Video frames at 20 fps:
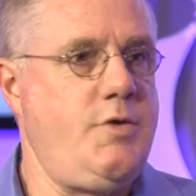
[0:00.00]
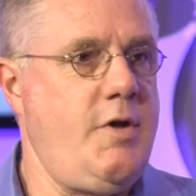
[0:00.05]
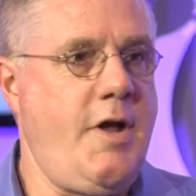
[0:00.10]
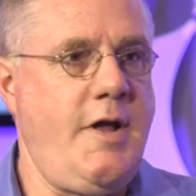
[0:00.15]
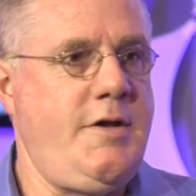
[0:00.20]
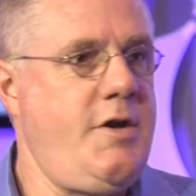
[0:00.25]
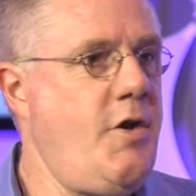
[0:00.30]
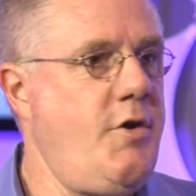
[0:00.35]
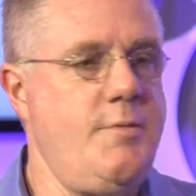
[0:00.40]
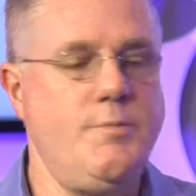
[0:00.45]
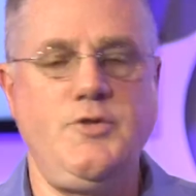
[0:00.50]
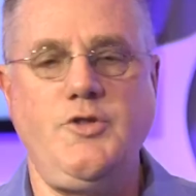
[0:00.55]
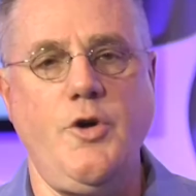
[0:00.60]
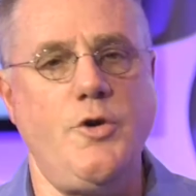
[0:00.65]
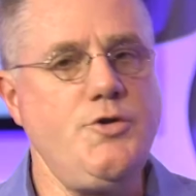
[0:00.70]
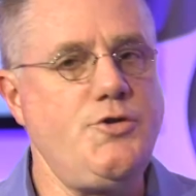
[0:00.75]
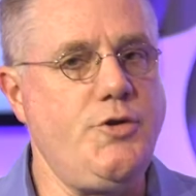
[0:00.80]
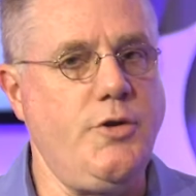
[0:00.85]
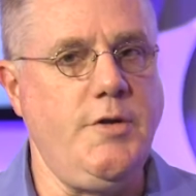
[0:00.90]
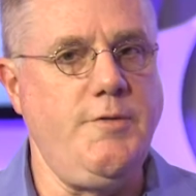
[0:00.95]
I'd known him
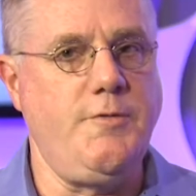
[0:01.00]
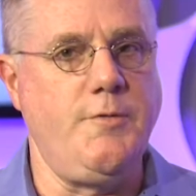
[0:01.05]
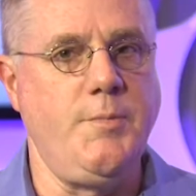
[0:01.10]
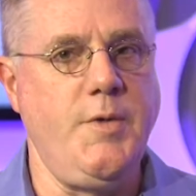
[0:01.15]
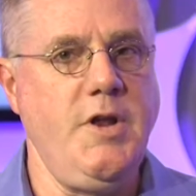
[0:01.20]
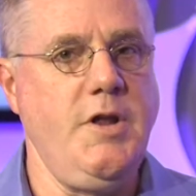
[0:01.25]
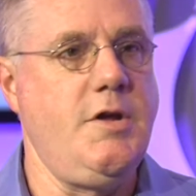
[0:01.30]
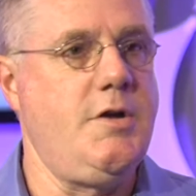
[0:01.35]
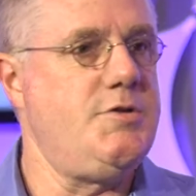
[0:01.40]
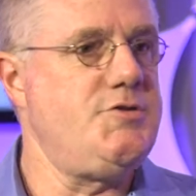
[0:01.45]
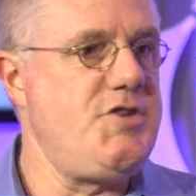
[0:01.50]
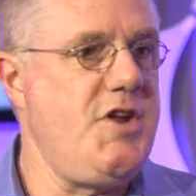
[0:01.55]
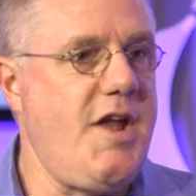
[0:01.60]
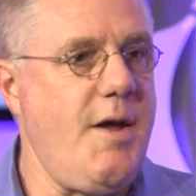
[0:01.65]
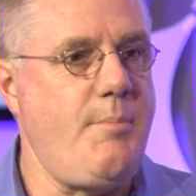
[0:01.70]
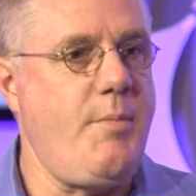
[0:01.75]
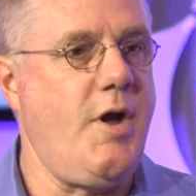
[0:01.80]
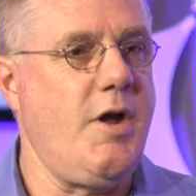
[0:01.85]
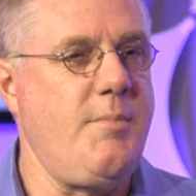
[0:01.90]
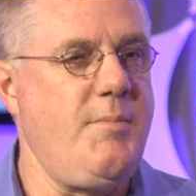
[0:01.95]
socially for many years. He
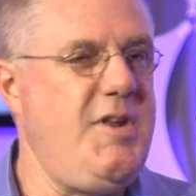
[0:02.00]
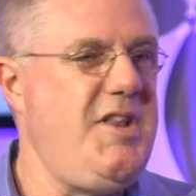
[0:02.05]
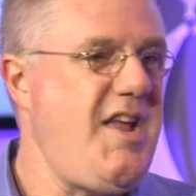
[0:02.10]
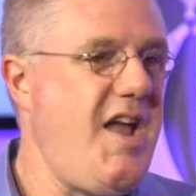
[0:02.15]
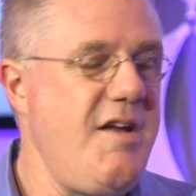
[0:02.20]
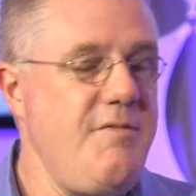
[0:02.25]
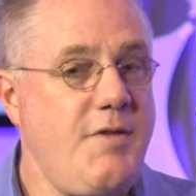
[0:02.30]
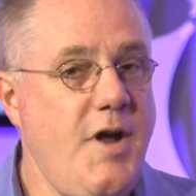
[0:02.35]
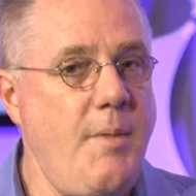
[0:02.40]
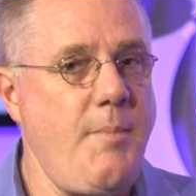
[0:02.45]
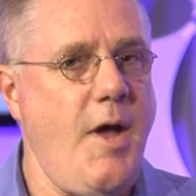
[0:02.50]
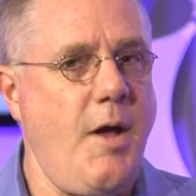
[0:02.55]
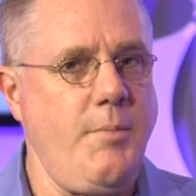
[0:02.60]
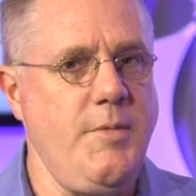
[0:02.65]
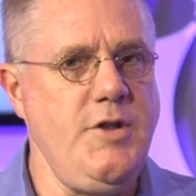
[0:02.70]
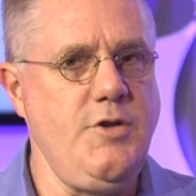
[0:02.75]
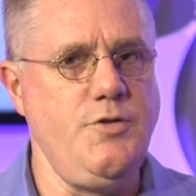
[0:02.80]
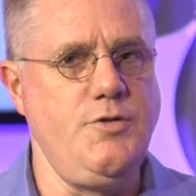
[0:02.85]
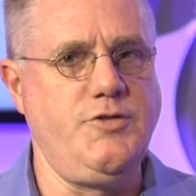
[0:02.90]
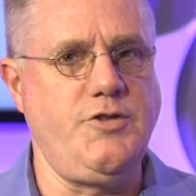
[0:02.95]
kept bugging me, Dave, come help
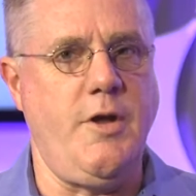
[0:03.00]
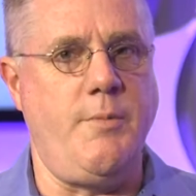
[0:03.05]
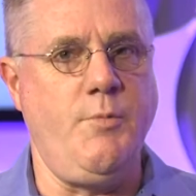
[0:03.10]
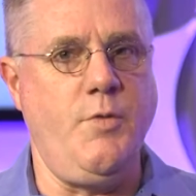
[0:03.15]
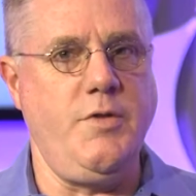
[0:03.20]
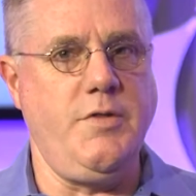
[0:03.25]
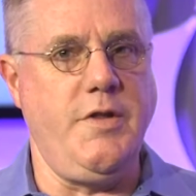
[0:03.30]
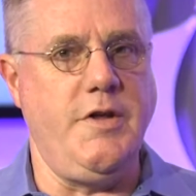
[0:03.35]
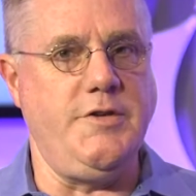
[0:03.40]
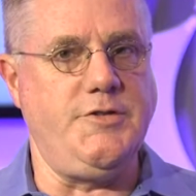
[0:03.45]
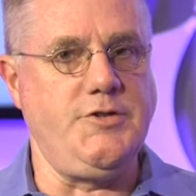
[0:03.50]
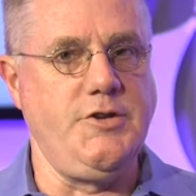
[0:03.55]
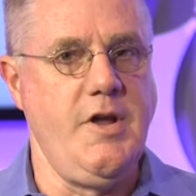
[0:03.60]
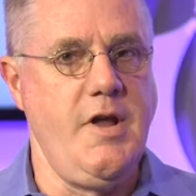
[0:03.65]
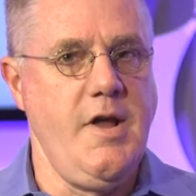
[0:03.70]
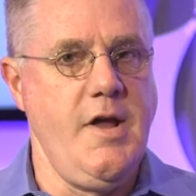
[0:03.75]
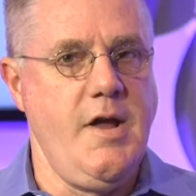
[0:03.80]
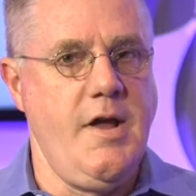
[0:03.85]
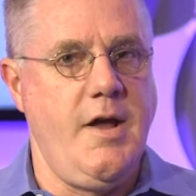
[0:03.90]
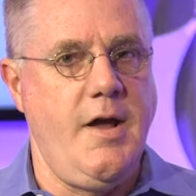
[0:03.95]
me do something with this.
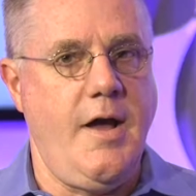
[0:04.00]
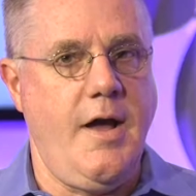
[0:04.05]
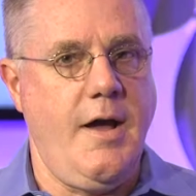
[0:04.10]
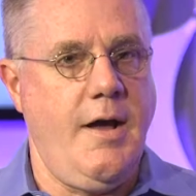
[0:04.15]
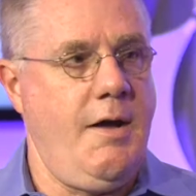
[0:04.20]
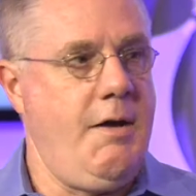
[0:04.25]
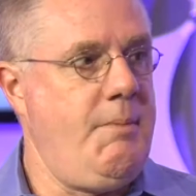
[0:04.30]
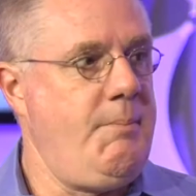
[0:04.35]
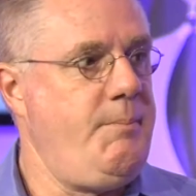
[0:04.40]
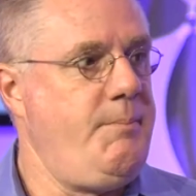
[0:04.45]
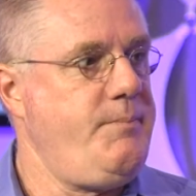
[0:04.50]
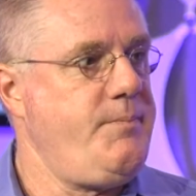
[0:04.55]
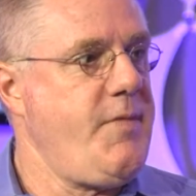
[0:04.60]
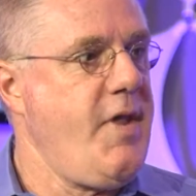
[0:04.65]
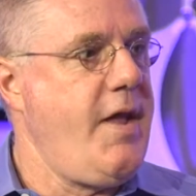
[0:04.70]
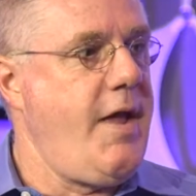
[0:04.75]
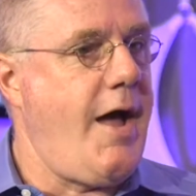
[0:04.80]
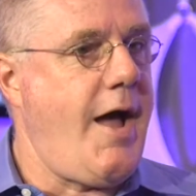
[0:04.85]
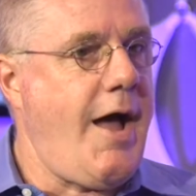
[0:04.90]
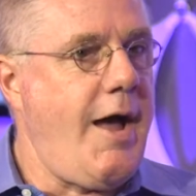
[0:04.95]
I
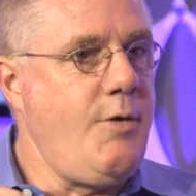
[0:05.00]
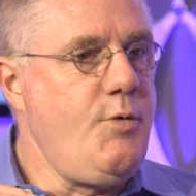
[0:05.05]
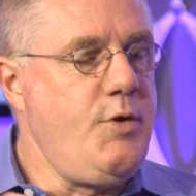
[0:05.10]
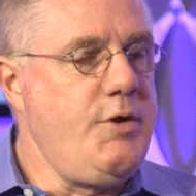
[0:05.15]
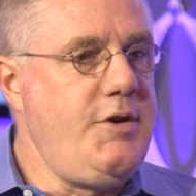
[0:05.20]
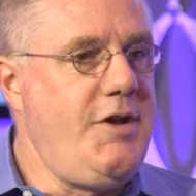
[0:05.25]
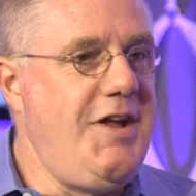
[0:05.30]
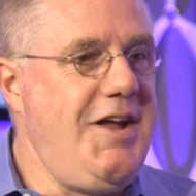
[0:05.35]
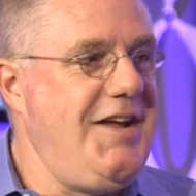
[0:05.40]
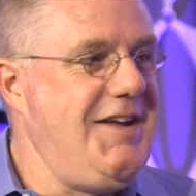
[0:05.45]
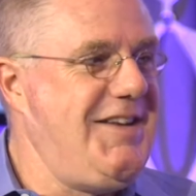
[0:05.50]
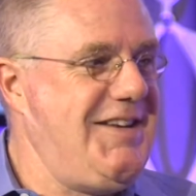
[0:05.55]
would,